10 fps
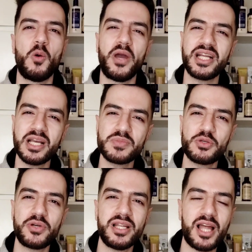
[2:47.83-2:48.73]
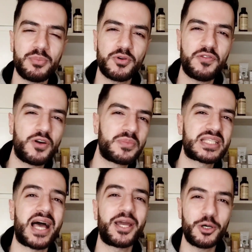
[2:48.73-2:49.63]
When it comes to real life performance,
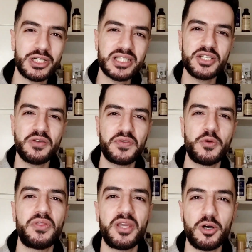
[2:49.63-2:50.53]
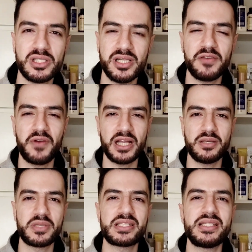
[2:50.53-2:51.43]
I already reviewed The Ordinary
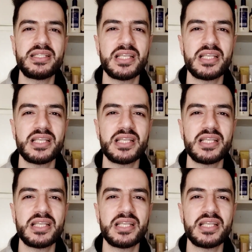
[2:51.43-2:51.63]
Vitamin C